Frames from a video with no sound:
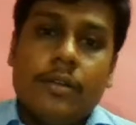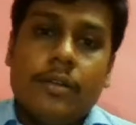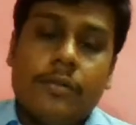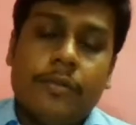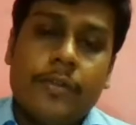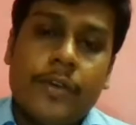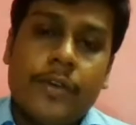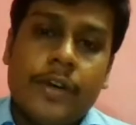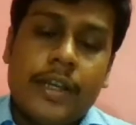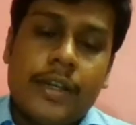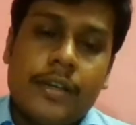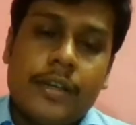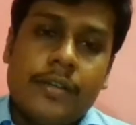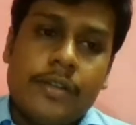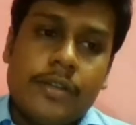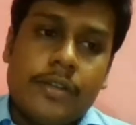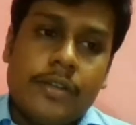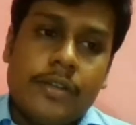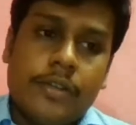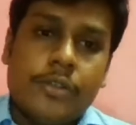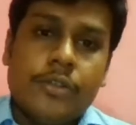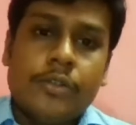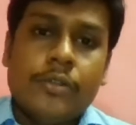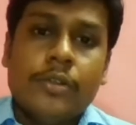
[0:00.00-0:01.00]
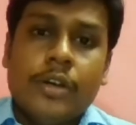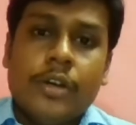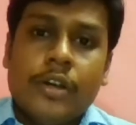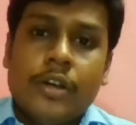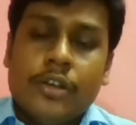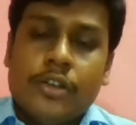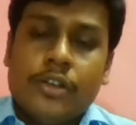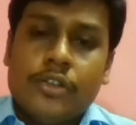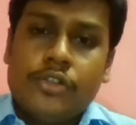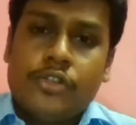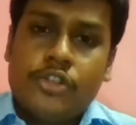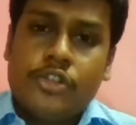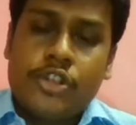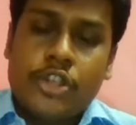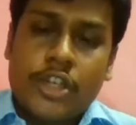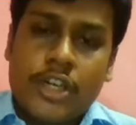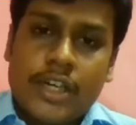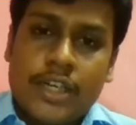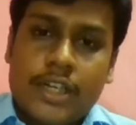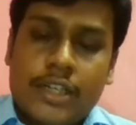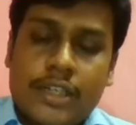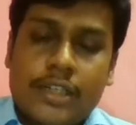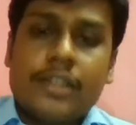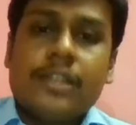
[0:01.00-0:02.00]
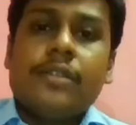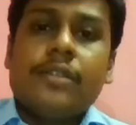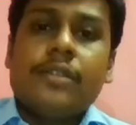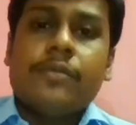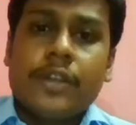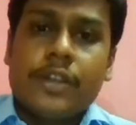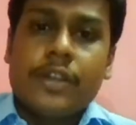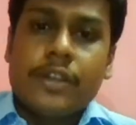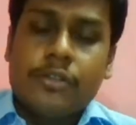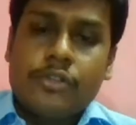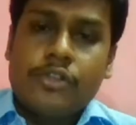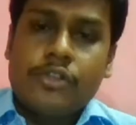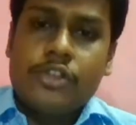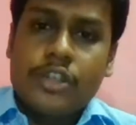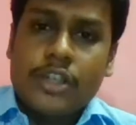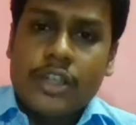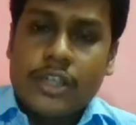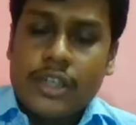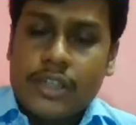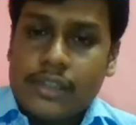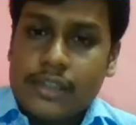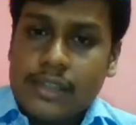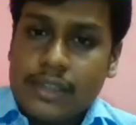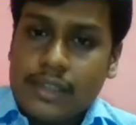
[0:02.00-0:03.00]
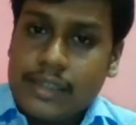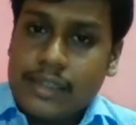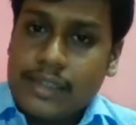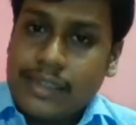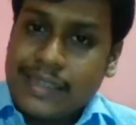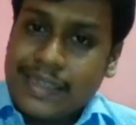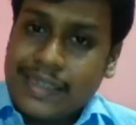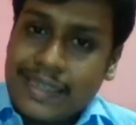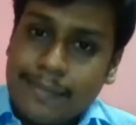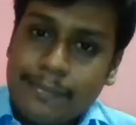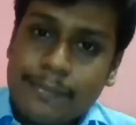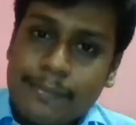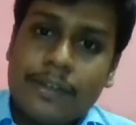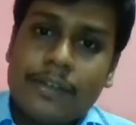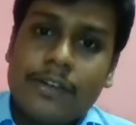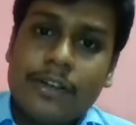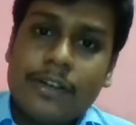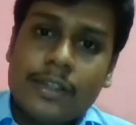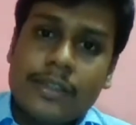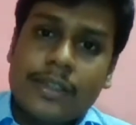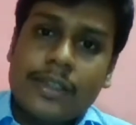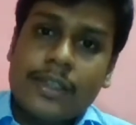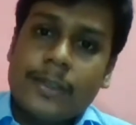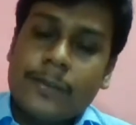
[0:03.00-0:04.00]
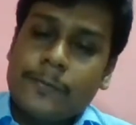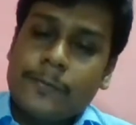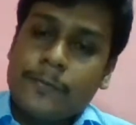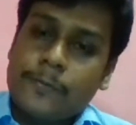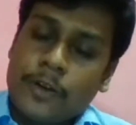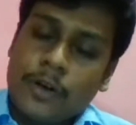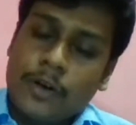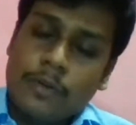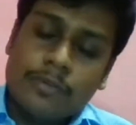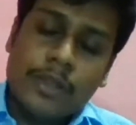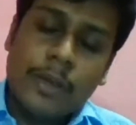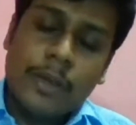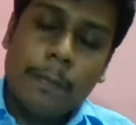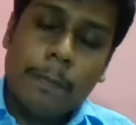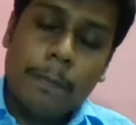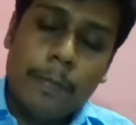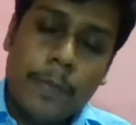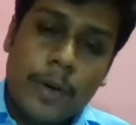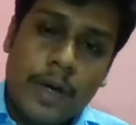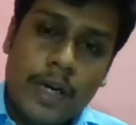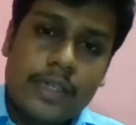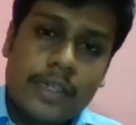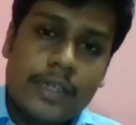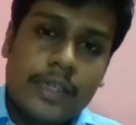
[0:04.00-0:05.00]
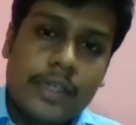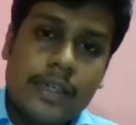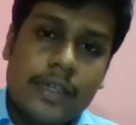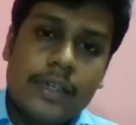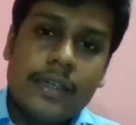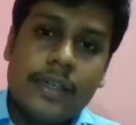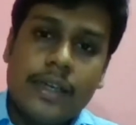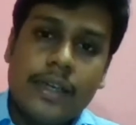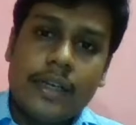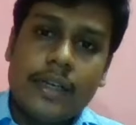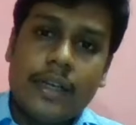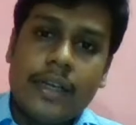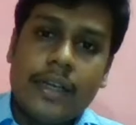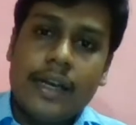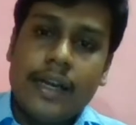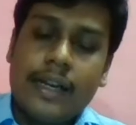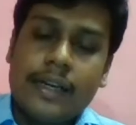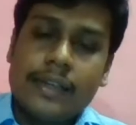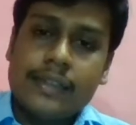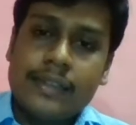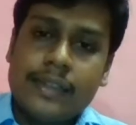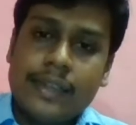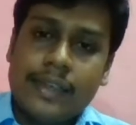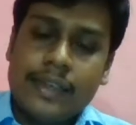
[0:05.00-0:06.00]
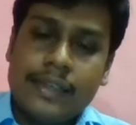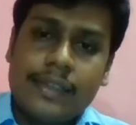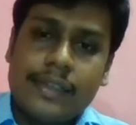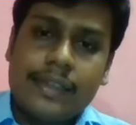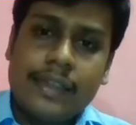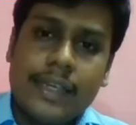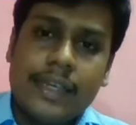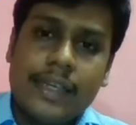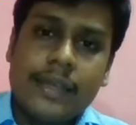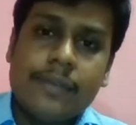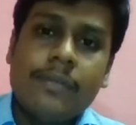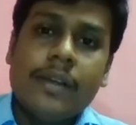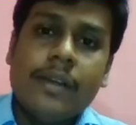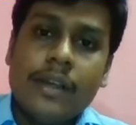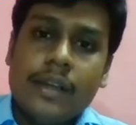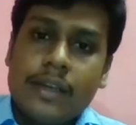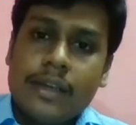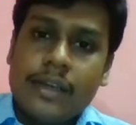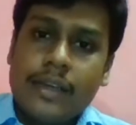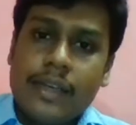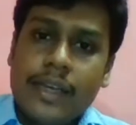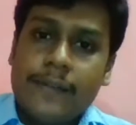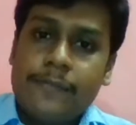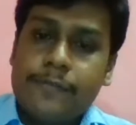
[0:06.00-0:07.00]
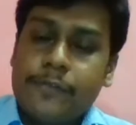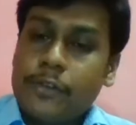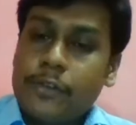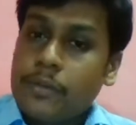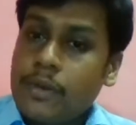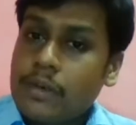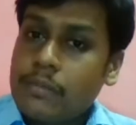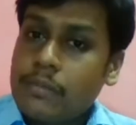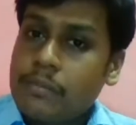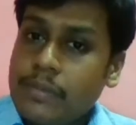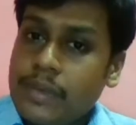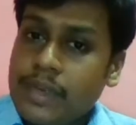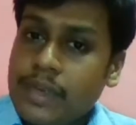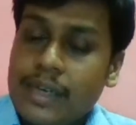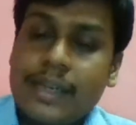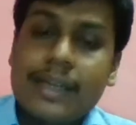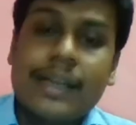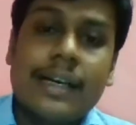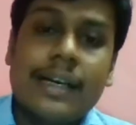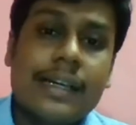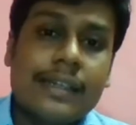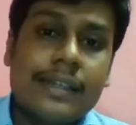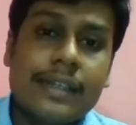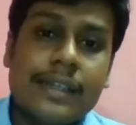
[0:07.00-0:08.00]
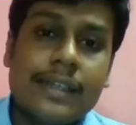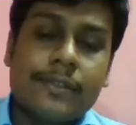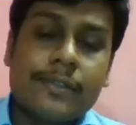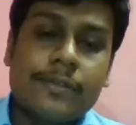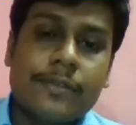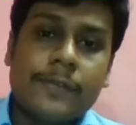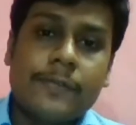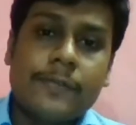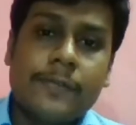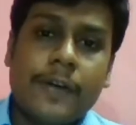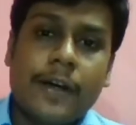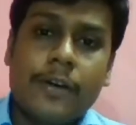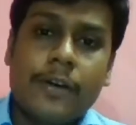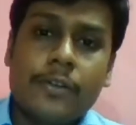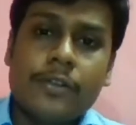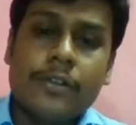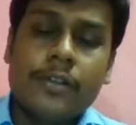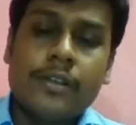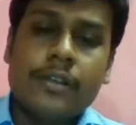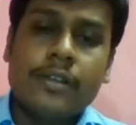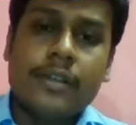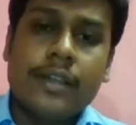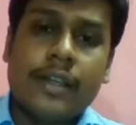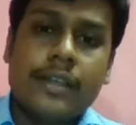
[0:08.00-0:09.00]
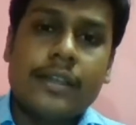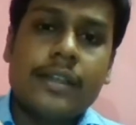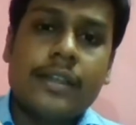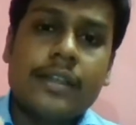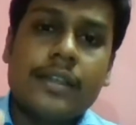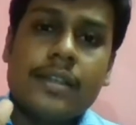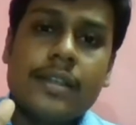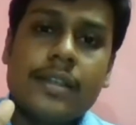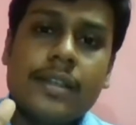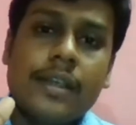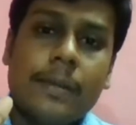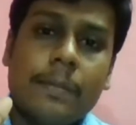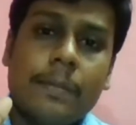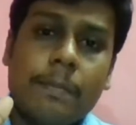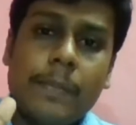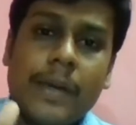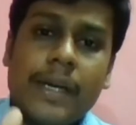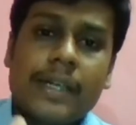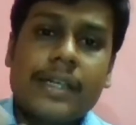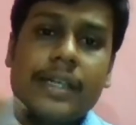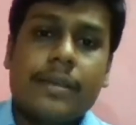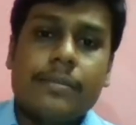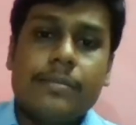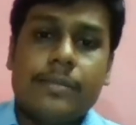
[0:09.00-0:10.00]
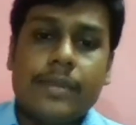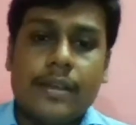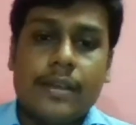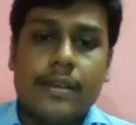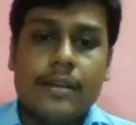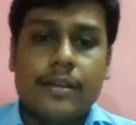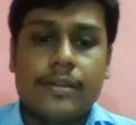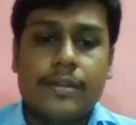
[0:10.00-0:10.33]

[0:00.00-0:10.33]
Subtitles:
When you churn the cream content from the butter, at that time leftover milk content we found, that is buttermilk.